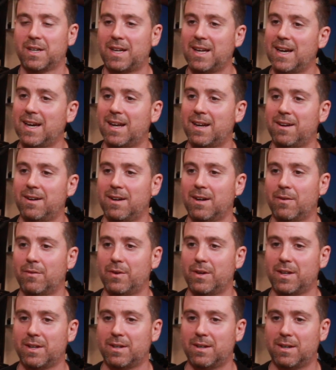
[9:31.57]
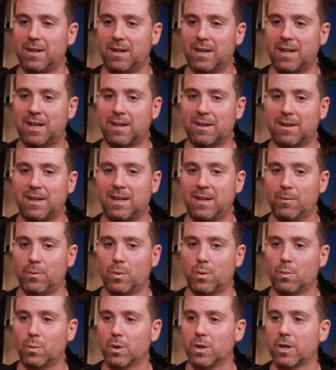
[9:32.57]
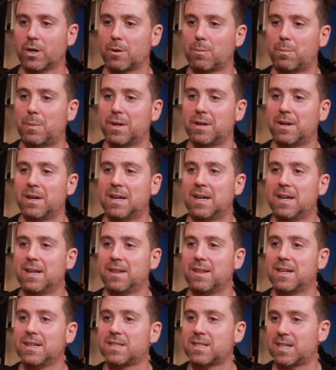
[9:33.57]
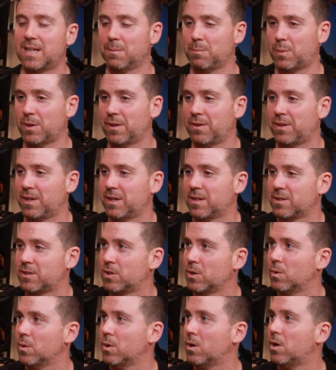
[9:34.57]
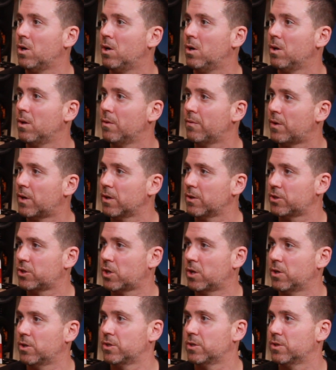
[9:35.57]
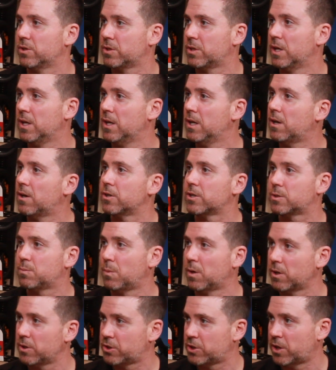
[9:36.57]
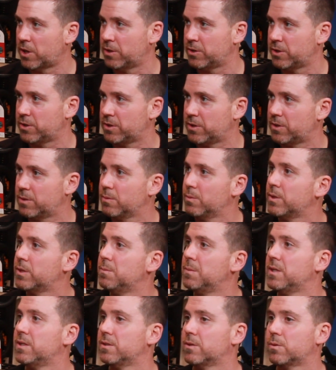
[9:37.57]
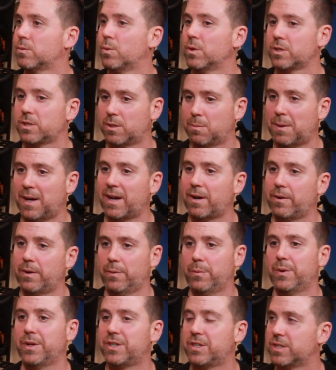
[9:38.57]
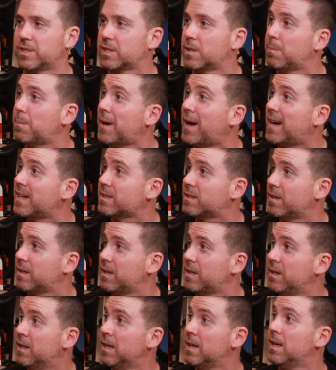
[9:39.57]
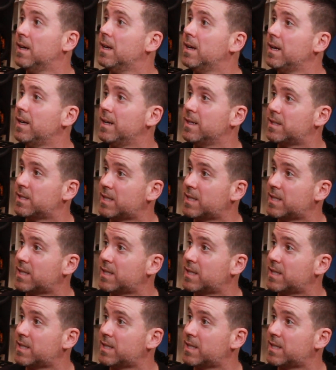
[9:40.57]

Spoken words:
again of it will work, but they skimp on things. So all of our chargers are smart chargers, which means once the battery reaches capacity, it